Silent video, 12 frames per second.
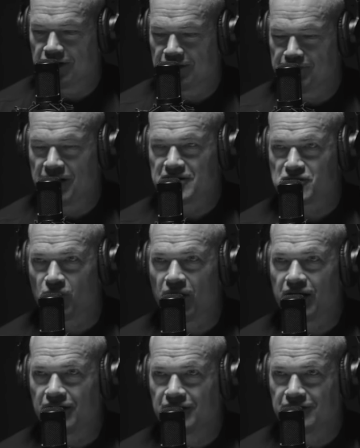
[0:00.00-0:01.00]
best
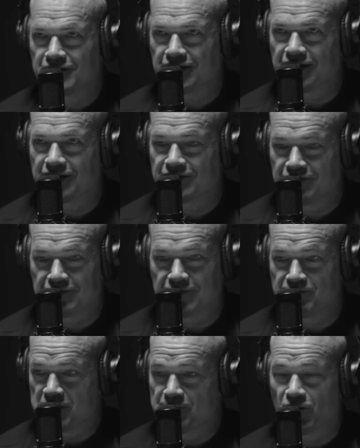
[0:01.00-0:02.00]
way to get
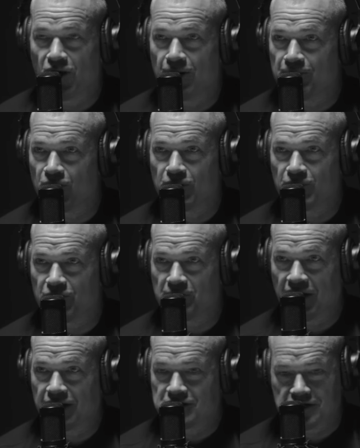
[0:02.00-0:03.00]
the people on board with the
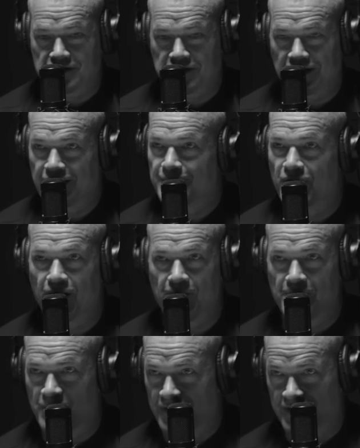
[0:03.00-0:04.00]
plan is just let them
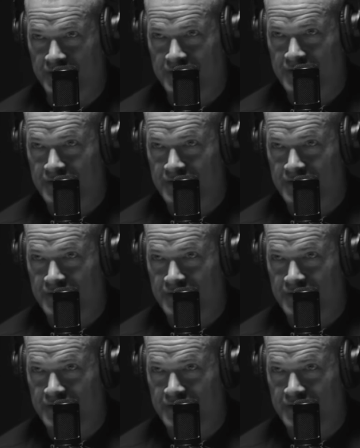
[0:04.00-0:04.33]
come up with it.